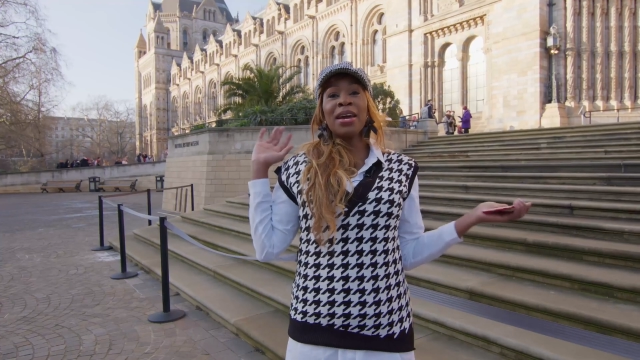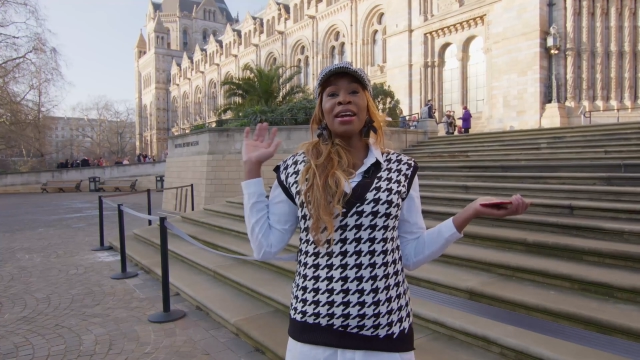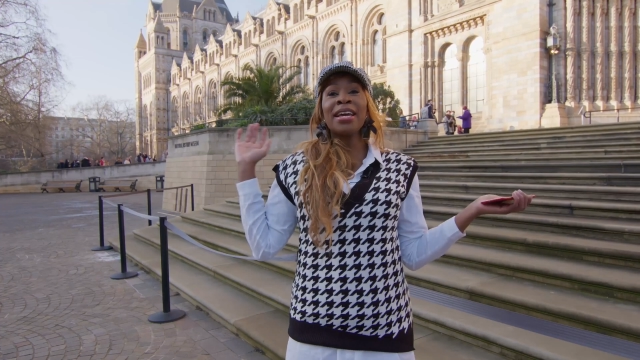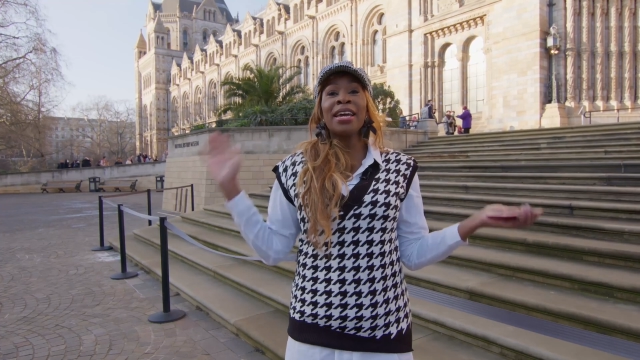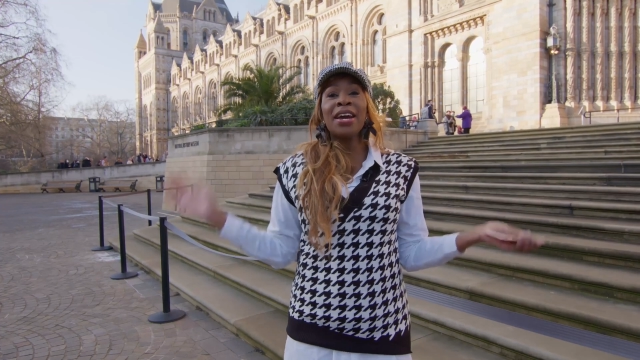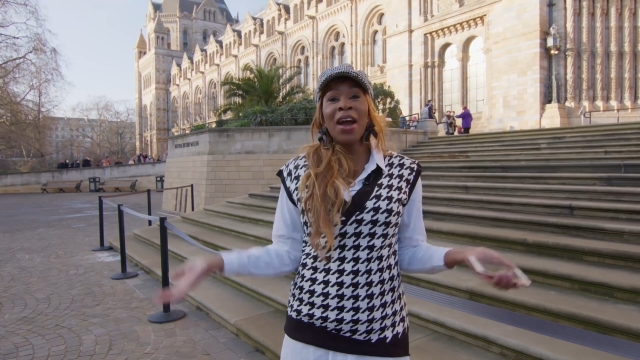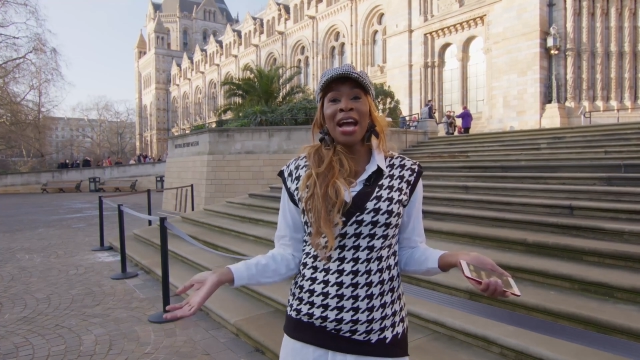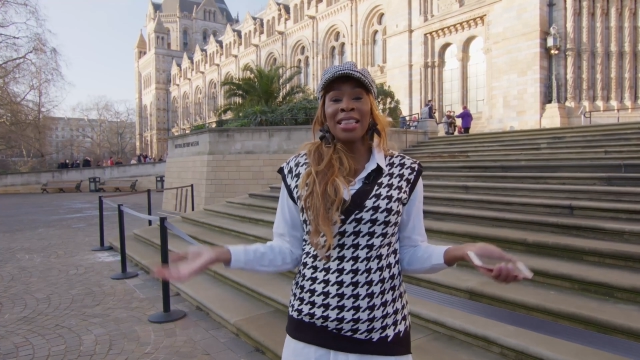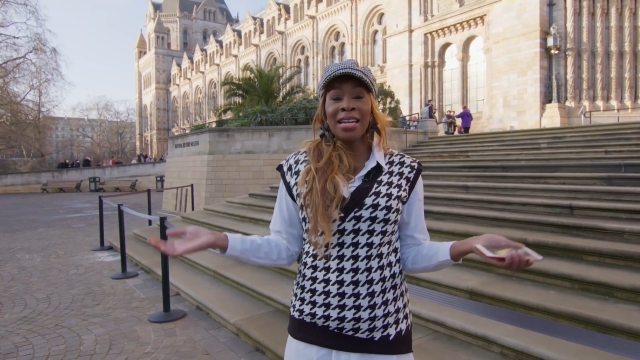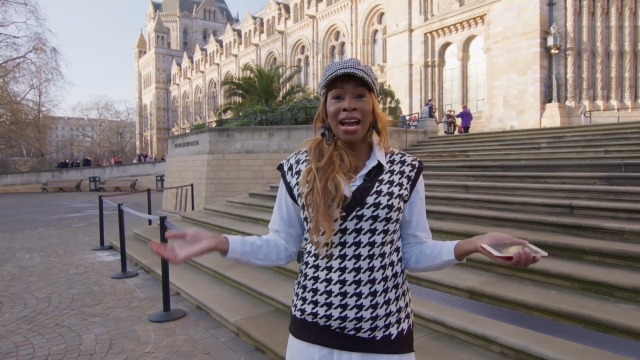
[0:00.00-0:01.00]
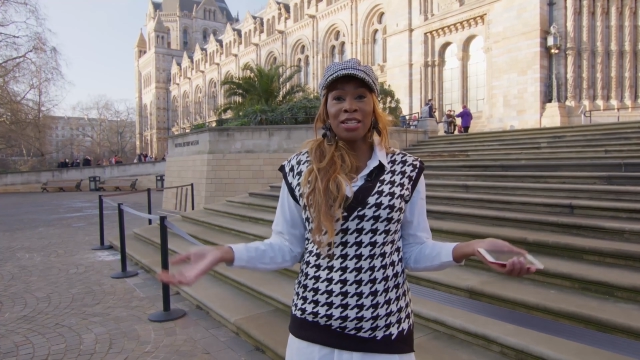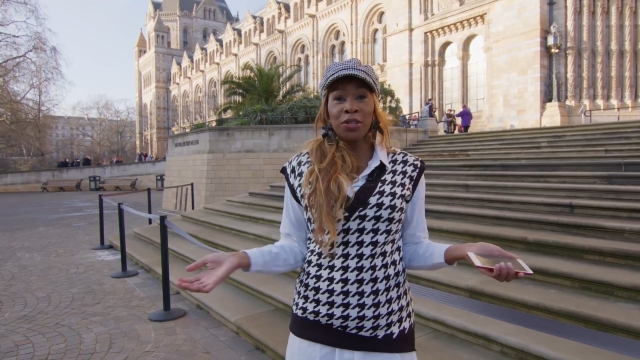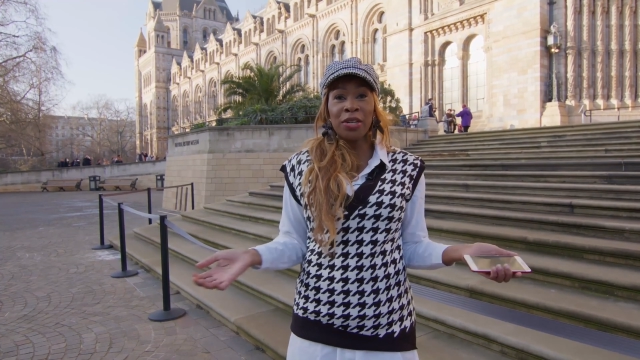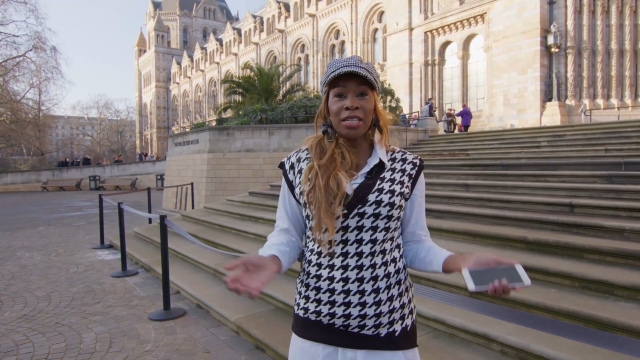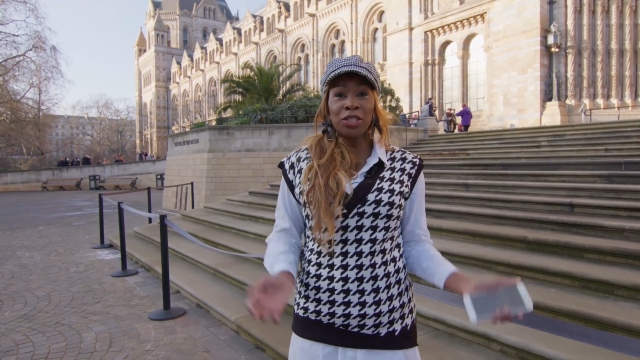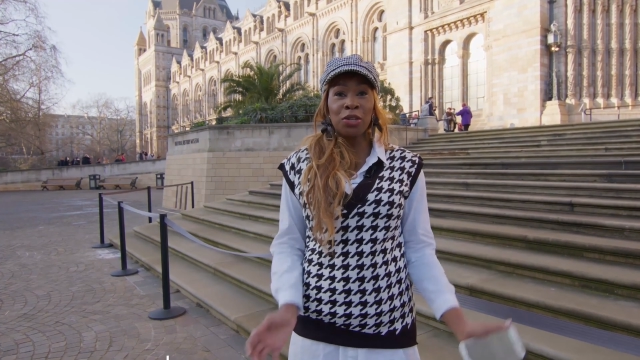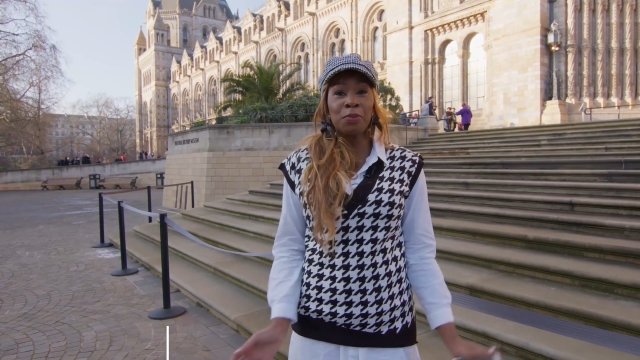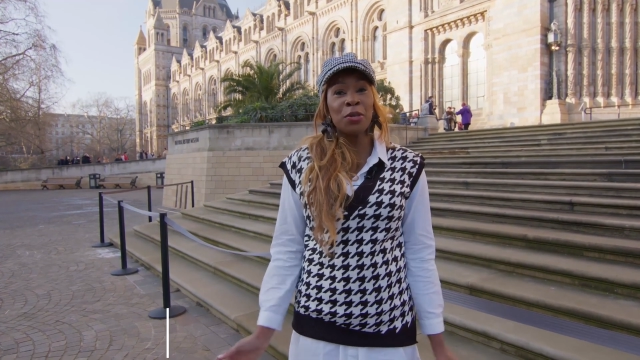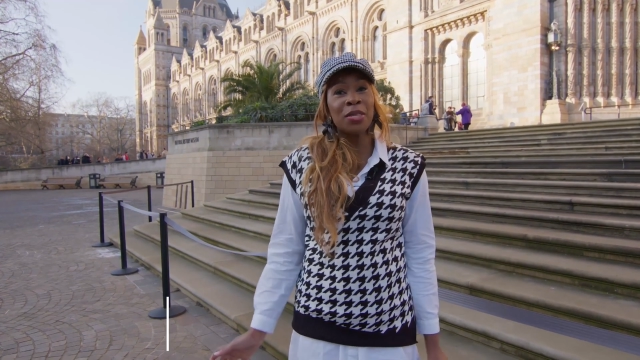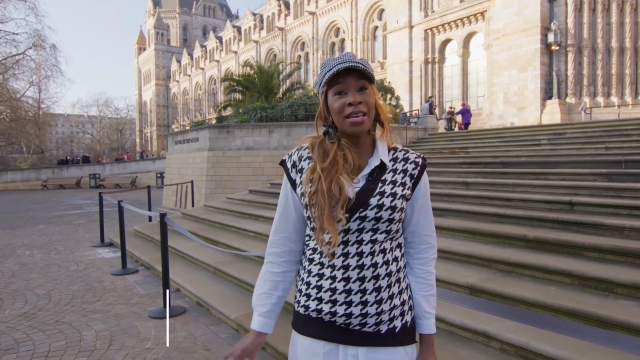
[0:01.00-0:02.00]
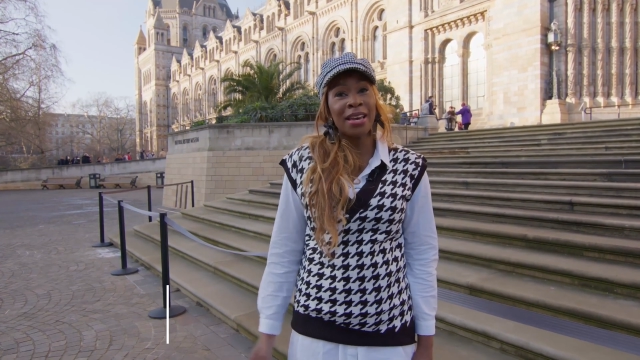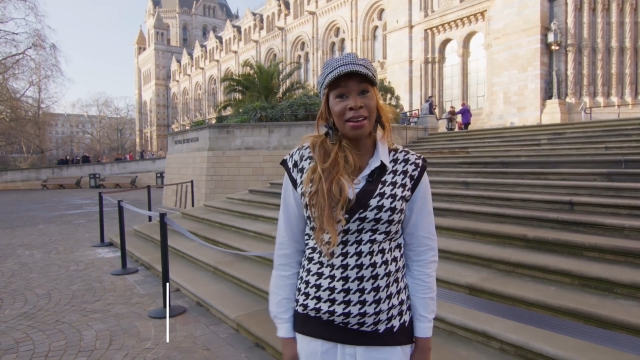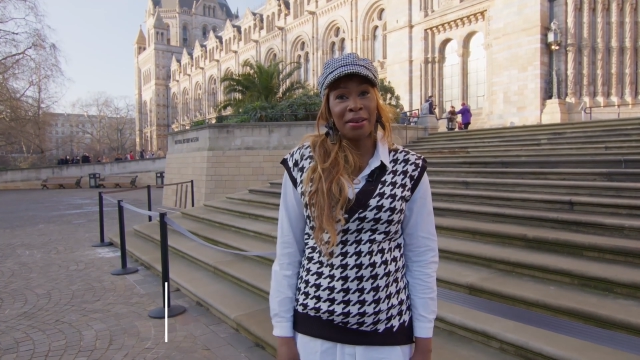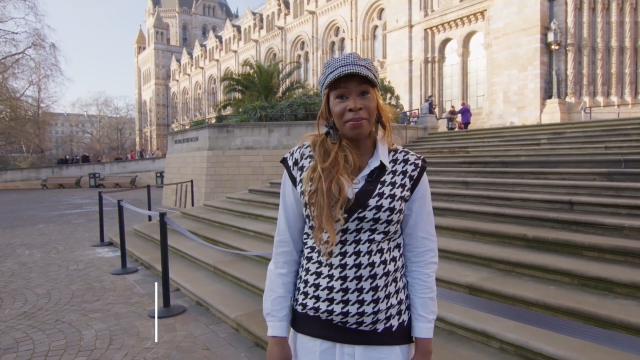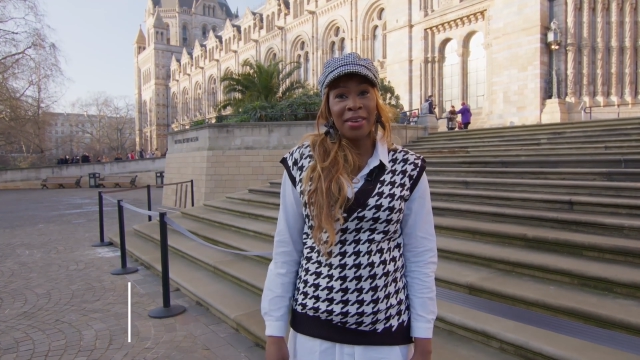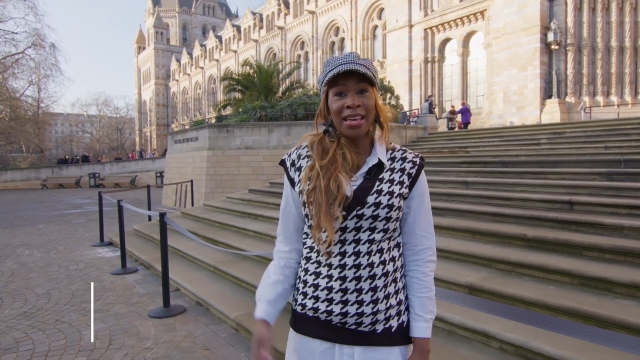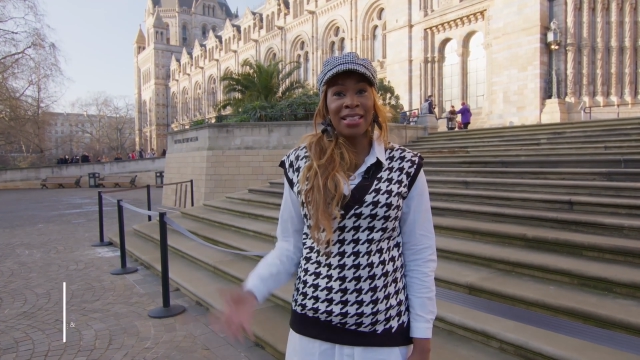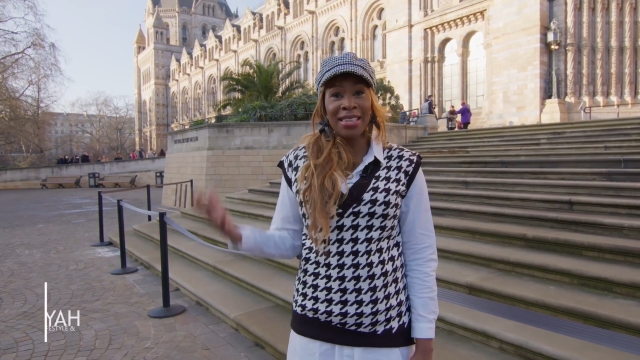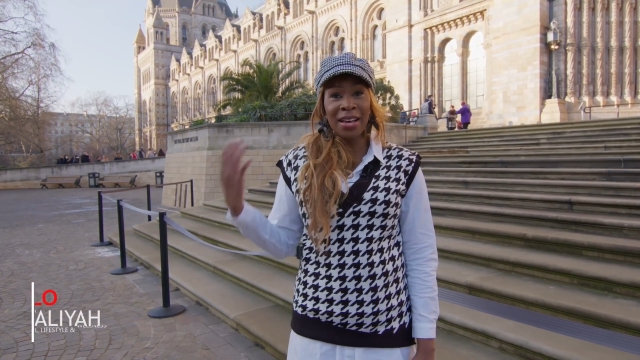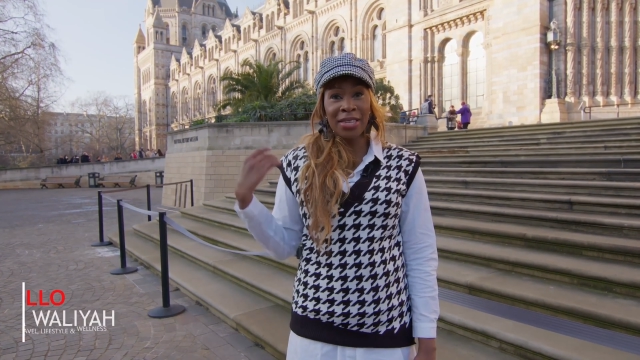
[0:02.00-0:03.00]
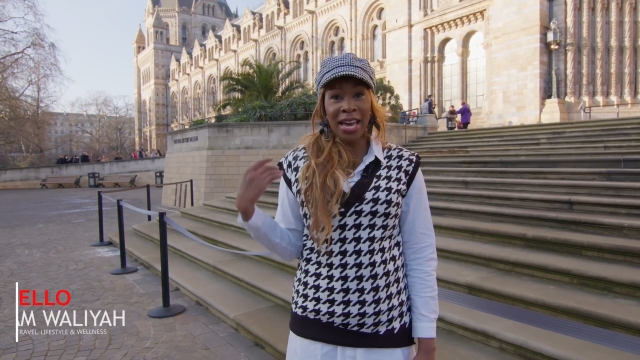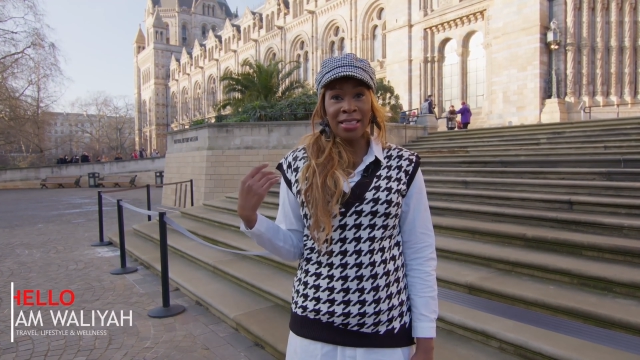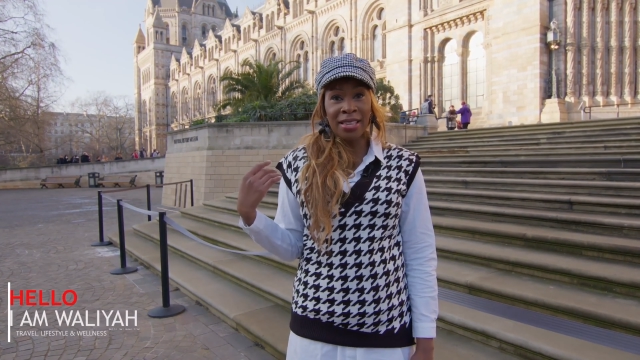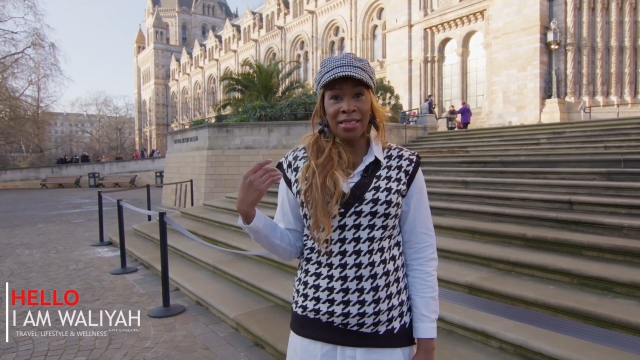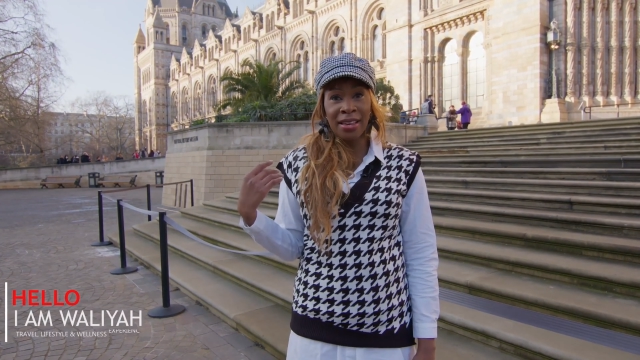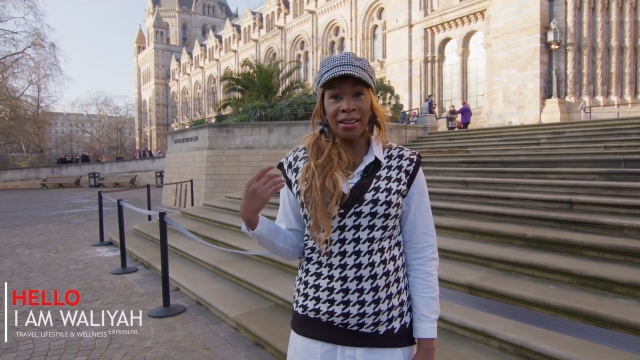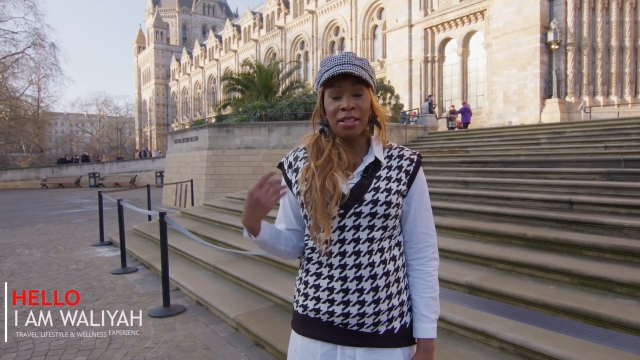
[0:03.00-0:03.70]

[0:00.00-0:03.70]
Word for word: are here at the Natural History Museum in South Kensington.